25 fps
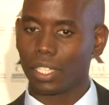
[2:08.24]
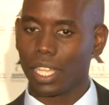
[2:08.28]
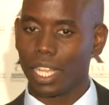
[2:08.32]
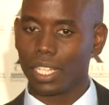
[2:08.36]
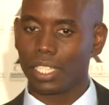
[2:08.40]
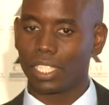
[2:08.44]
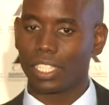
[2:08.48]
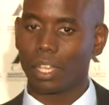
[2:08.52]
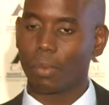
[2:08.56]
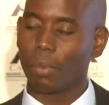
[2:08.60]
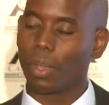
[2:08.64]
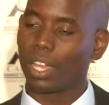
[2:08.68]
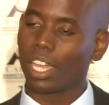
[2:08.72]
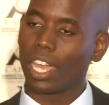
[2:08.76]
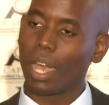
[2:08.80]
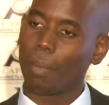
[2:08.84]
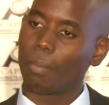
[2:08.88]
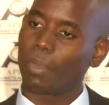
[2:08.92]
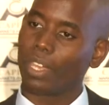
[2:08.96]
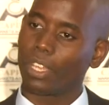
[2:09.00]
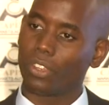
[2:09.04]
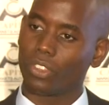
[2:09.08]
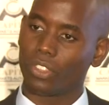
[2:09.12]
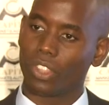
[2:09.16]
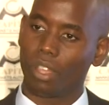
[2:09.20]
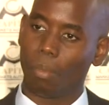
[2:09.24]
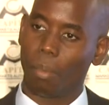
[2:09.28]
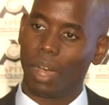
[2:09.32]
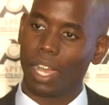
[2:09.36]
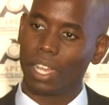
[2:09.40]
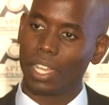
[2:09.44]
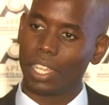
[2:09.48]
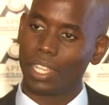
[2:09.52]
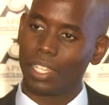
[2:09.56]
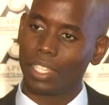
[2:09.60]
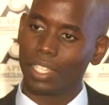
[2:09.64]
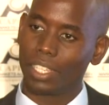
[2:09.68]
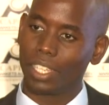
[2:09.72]
that's someone coming into the
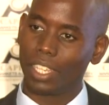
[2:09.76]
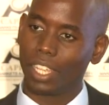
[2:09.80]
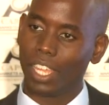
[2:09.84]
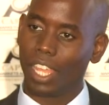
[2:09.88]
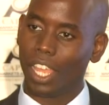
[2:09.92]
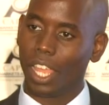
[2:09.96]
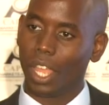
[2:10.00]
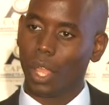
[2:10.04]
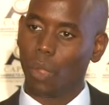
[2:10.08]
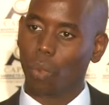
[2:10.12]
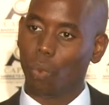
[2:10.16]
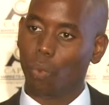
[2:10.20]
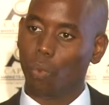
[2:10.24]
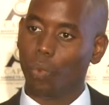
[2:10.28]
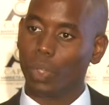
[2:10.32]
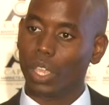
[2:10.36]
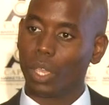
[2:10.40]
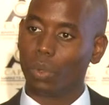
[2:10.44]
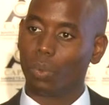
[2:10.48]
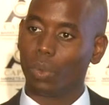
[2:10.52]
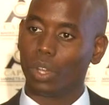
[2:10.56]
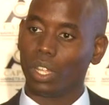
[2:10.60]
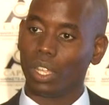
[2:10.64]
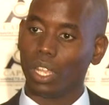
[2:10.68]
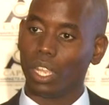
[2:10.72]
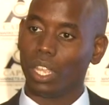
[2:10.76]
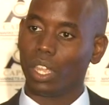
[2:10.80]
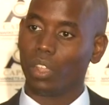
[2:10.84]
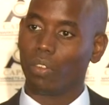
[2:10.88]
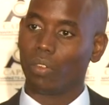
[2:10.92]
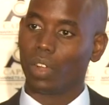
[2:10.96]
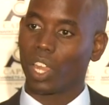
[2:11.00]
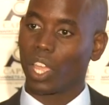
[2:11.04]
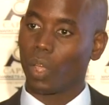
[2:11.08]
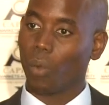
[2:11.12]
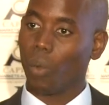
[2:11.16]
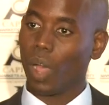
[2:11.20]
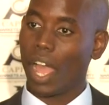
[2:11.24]
market, we will
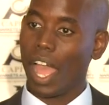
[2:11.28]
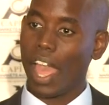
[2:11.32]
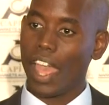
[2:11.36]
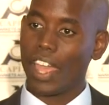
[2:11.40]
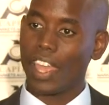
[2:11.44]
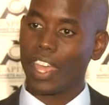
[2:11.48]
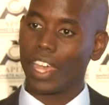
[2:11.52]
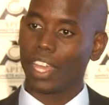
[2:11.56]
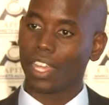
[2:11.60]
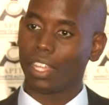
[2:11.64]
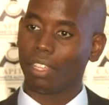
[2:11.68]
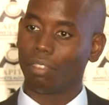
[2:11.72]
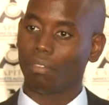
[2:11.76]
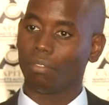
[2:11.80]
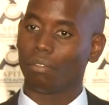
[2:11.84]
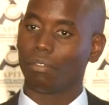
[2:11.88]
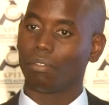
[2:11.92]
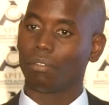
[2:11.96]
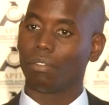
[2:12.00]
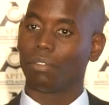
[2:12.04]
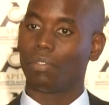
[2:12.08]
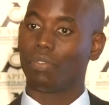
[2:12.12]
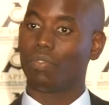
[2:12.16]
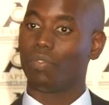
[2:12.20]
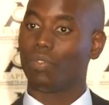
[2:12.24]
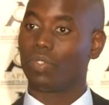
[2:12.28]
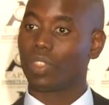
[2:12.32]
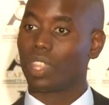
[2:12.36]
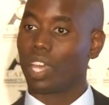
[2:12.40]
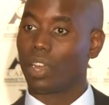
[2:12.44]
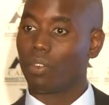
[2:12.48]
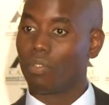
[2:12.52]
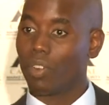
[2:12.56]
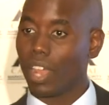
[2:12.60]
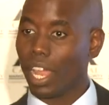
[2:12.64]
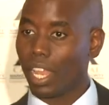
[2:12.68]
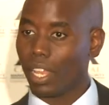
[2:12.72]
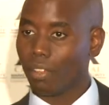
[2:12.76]
require the
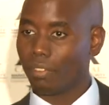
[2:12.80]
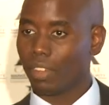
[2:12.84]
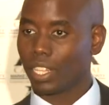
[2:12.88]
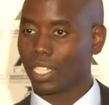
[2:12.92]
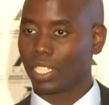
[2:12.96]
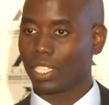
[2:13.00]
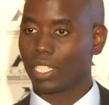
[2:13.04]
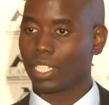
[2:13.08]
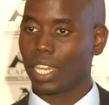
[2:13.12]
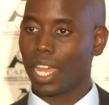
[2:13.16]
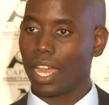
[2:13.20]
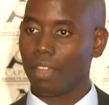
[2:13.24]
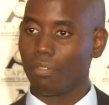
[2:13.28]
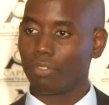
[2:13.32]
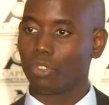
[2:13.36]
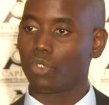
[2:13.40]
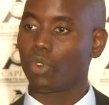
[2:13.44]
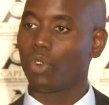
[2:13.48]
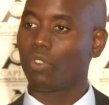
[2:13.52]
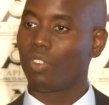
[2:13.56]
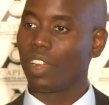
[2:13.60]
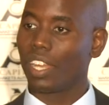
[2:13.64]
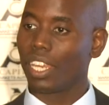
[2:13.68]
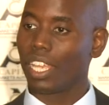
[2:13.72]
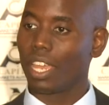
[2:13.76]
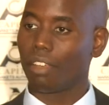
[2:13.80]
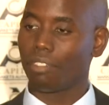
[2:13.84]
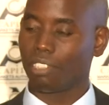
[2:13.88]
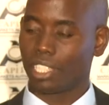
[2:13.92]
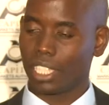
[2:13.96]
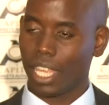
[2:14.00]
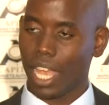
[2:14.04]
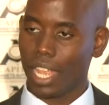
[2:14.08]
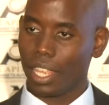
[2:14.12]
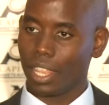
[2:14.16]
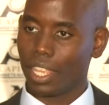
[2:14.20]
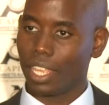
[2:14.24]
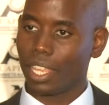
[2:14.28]
relevant staff to already have
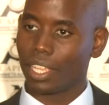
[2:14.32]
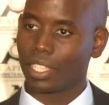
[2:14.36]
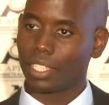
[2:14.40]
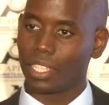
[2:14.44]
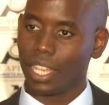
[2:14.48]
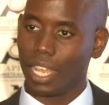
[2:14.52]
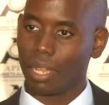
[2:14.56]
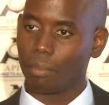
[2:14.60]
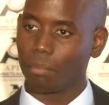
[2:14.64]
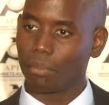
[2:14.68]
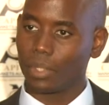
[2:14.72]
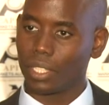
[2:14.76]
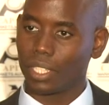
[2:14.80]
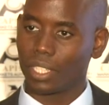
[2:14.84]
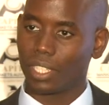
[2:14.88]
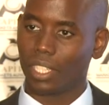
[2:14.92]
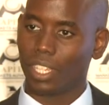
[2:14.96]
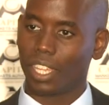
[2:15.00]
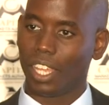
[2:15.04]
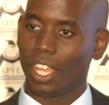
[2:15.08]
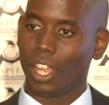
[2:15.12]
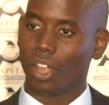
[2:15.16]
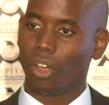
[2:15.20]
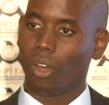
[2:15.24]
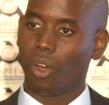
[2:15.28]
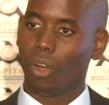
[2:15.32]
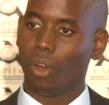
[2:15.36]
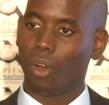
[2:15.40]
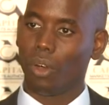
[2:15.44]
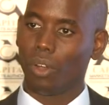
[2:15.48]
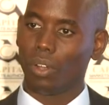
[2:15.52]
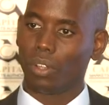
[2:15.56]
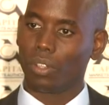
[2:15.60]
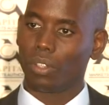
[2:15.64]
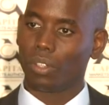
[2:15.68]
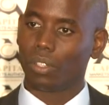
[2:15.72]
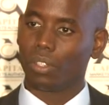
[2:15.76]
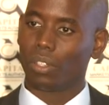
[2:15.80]
sat the exams
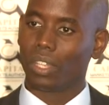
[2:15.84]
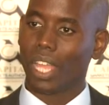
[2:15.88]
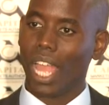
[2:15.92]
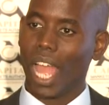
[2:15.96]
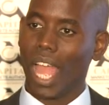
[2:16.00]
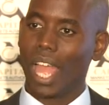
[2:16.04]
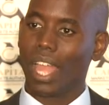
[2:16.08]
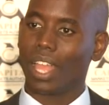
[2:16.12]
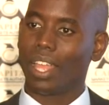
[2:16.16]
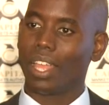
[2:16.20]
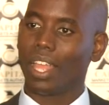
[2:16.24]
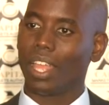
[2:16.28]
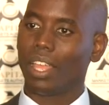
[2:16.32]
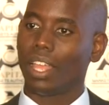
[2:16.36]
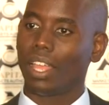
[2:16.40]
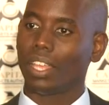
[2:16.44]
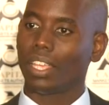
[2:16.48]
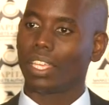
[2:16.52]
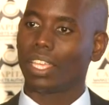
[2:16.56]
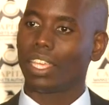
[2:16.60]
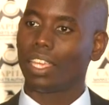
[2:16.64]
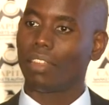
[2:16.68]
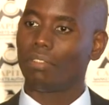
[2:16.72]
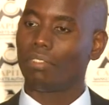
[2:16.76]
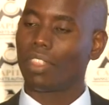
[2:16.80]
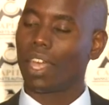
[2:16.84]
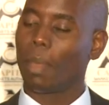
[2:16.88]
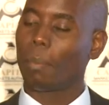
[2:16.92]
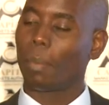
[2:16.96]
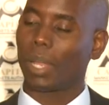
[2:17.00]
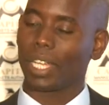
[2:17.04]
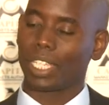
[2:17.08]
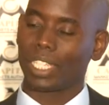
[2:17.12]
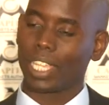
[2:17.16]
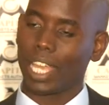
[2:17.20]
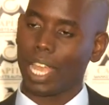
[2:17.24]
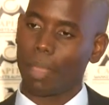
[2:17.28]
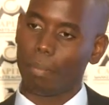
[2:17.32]
or give them a
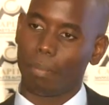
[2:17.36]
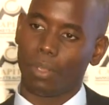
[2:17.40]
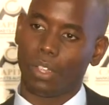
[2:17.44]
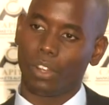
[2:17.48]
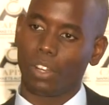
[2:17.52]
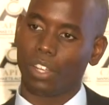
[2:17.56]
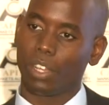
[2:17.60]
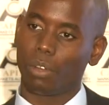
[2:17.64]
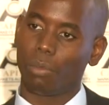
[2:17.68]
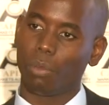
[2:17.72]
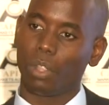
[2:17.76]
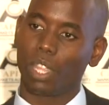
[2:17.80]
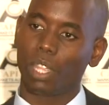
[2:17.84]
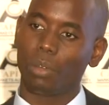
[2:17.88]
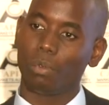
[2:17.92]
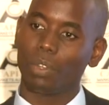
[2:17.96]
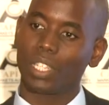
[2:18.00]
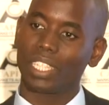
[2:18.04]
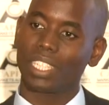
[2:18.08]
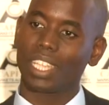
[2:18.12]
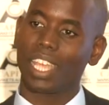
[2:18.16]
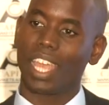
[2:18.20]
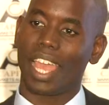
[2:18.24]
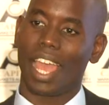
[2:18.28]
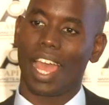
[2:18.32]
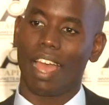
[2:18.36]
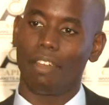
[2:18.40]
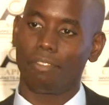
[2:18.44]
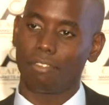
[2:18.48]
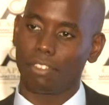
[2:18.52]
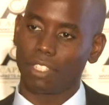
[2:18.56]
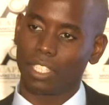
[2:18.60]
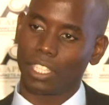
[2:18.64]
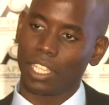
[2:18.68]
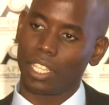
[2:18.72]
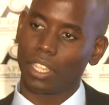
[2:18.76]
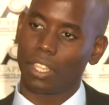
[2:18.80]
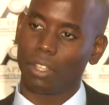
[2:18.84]
time period within which they have to
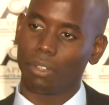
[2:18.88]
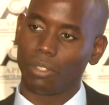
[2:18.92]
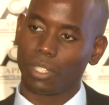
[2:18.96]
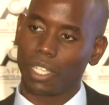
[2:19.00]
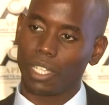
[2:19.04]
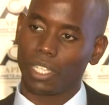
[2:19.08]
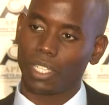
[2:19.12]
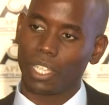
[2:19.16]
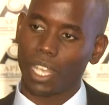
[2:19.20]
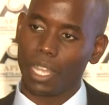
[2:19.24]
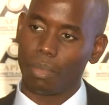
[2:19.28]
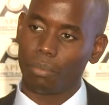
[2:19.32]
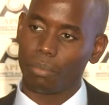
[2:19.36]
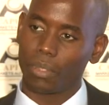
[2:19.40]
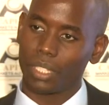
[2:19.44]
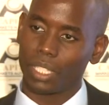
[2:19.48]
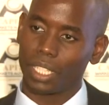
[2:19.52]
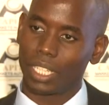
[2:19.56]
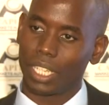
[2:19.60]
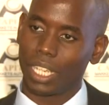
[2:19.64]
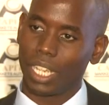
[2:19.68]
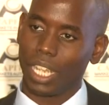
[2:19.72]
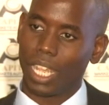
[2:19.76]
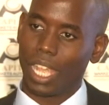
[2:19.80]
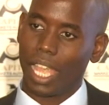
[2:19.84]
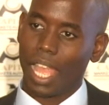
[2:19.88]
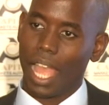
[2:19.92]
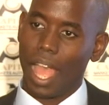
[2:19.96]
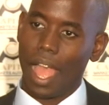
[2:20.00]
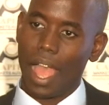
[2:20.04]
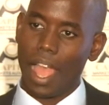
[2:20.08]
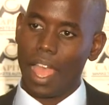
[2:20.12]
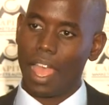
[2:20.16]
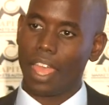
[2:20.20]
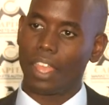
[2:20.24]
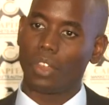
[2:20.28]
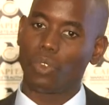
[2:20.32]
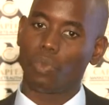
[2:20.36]
sit those exams.
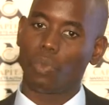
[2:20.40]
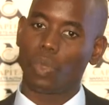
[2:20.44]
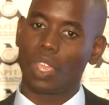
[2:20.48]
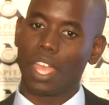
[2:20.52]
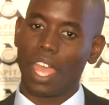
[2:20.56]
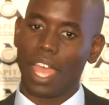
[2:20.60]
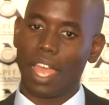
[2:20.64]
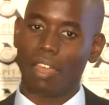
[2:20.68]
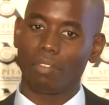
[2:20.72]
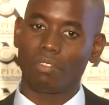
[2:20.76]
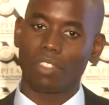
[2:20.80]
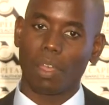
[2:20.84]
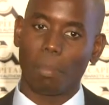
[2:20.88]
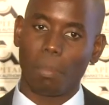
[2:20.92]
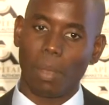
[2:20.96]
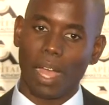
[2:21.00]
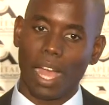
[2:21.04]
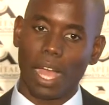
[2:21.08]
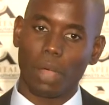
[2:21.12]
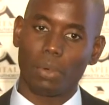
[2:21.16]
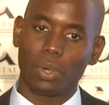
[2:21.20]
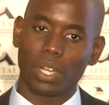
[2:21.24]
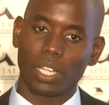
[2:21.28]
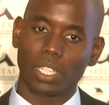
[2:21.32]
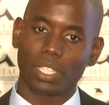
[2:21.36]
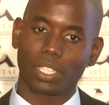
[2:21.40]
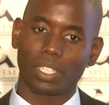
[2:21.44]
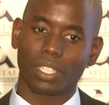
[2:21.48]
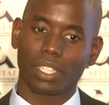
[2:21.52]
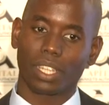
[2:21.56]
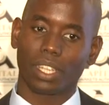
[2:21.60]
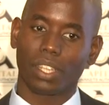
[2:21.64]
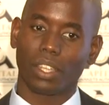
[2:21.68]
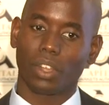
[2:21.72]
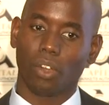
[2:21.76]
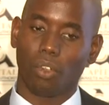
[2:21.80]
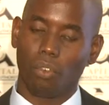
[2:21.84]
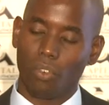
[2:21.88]
And we have the powers
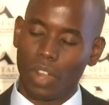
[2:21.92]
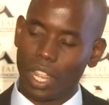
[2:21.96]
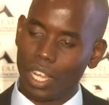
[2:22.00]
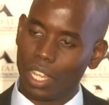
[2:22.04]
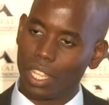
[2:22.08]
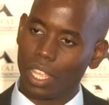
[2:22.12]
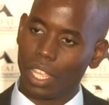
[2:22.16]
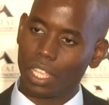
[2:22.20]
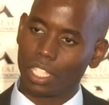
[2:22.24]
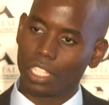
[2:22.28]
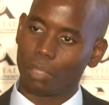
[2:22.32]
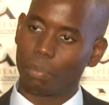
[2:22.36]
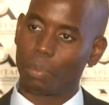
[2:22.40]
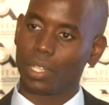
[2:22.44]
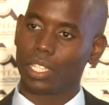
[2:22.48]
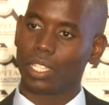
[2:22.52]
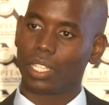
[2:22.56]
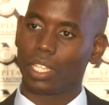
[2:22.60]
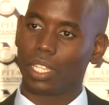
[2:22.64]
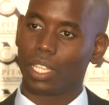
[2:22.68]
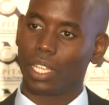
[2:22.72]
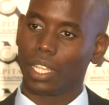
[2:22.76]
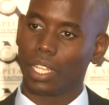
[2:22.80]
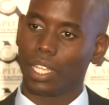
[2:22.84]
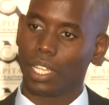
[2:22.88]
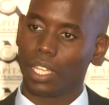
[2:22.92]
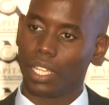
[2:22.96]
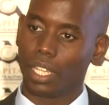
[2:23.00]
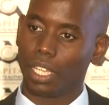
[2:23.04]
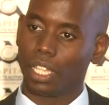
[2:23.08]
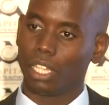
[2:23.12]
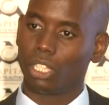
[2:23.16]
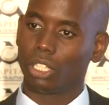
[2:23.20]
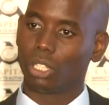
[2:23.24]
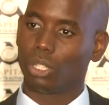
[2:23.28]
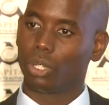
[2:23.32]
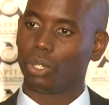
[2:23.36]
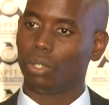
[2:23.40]
already explicitly
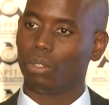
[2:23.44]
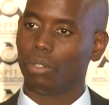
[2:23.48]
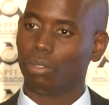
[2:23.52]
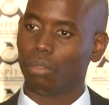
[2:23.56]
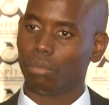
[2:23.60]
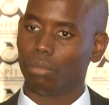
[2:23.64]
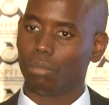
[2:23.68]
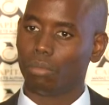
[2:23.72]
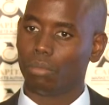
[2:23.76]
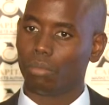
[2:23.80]
to